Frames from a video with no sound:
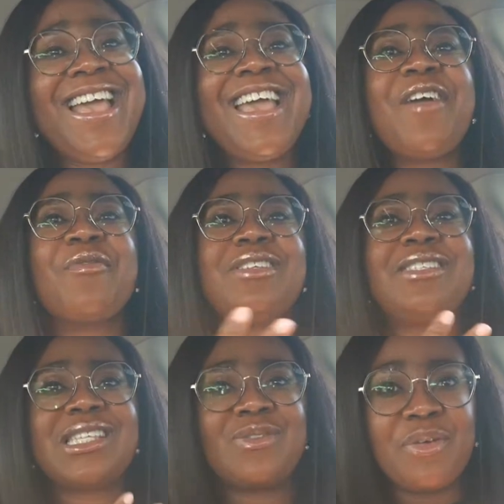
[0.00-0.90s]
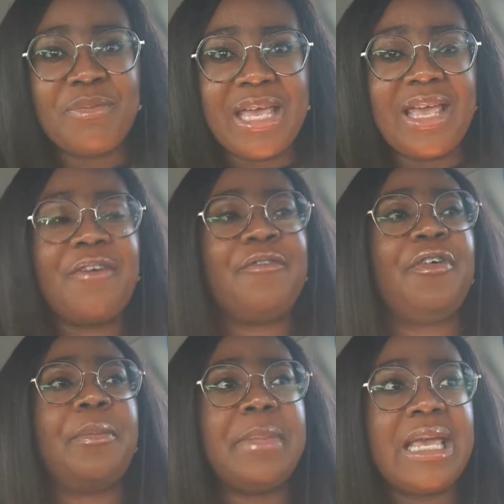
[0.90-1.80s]
It was just for me,
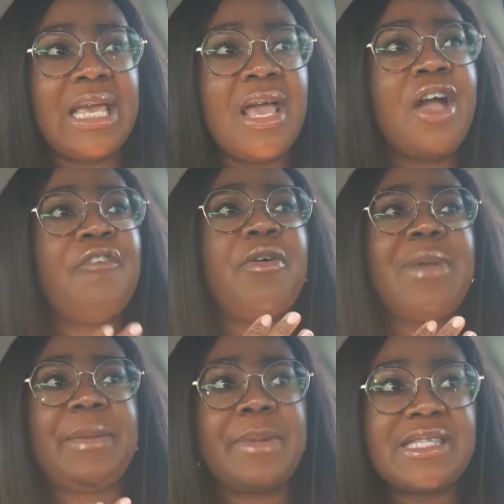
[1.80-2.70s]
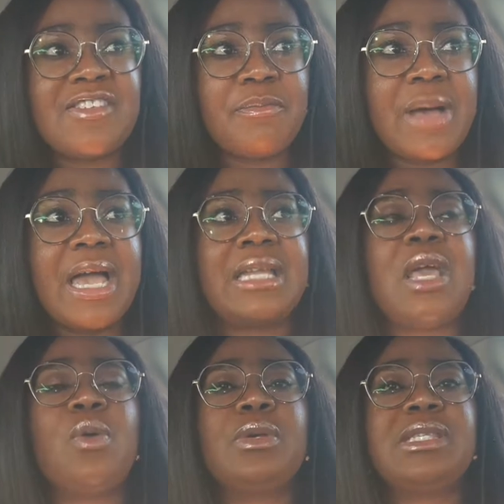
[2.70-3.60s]
for my peace of mind.
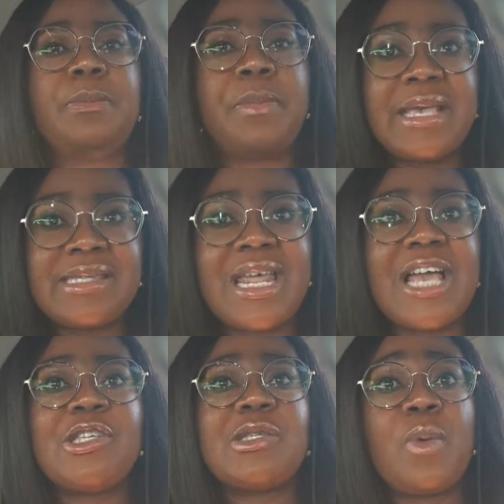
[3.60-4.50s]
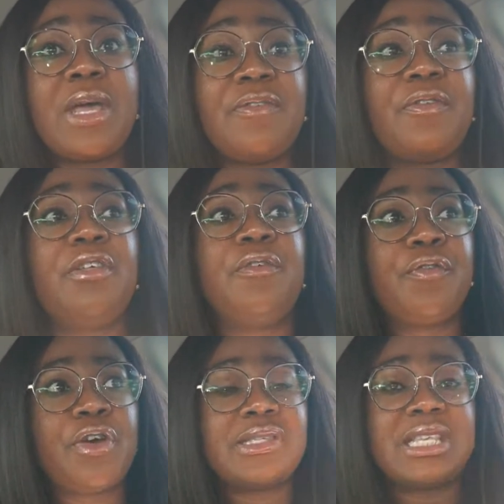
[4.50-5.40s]
It was best that I just waited for the
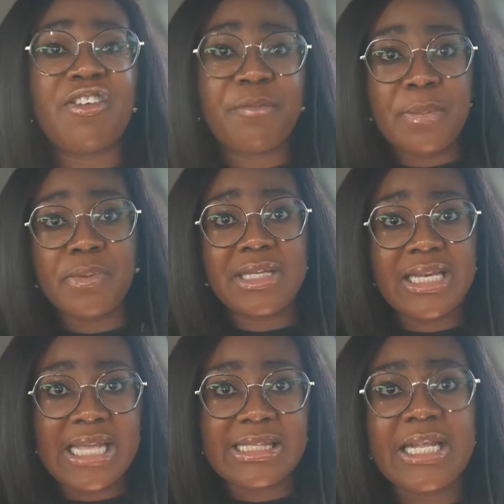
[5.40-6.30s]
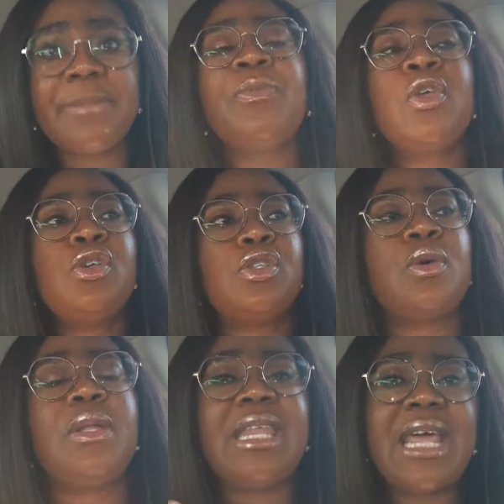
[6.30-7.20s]
first set of people to get it.
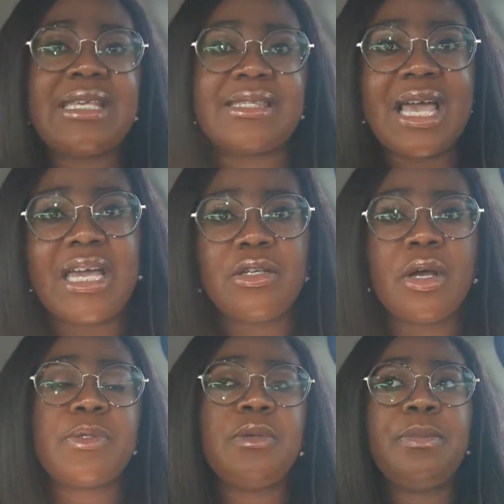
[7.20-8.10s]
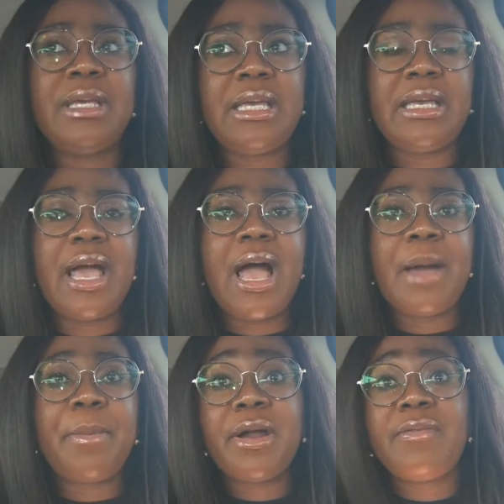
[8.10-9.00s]
So then I signed up to be
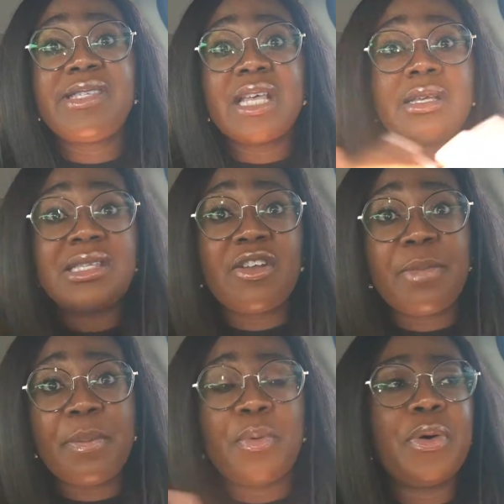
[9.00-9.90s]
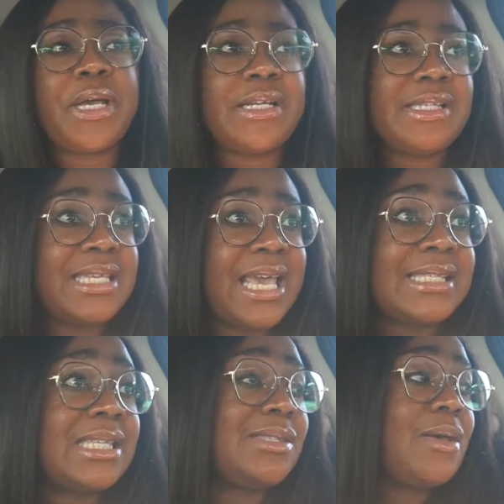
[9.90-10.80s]
part of the second set of people who are going to
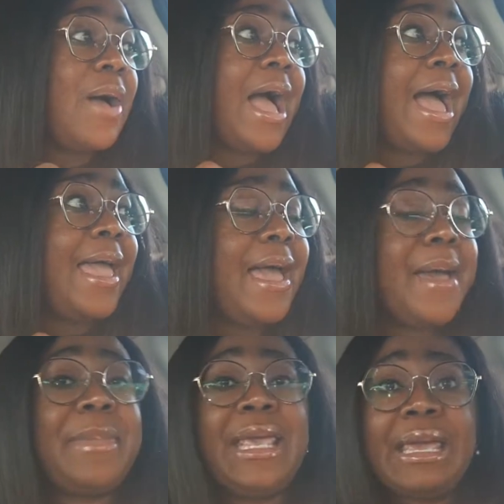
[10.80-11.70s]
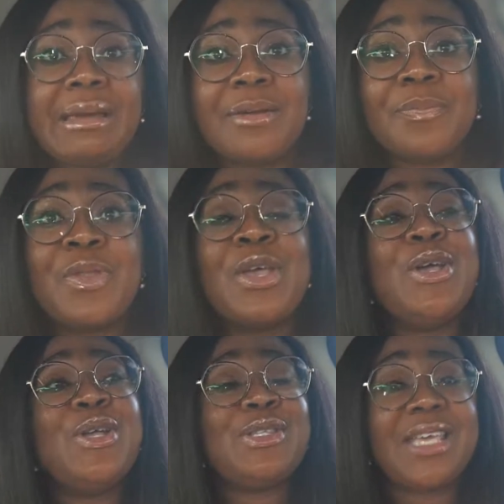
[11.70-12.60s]
get it. So I am here
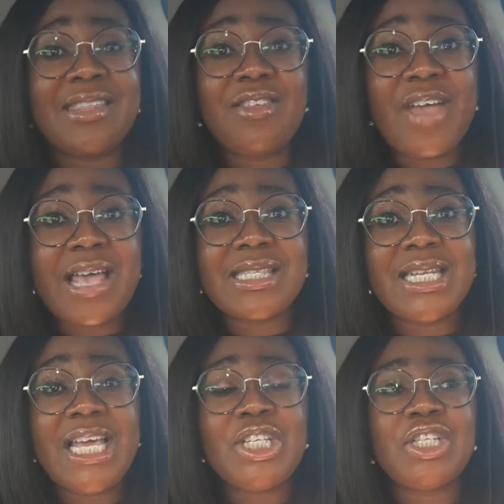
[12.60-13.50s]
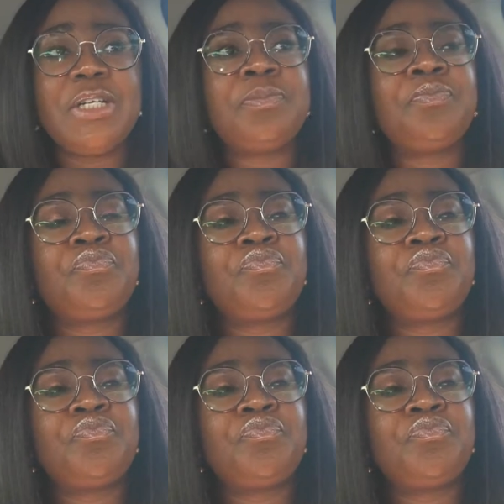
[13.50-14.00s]
to get the vaccination.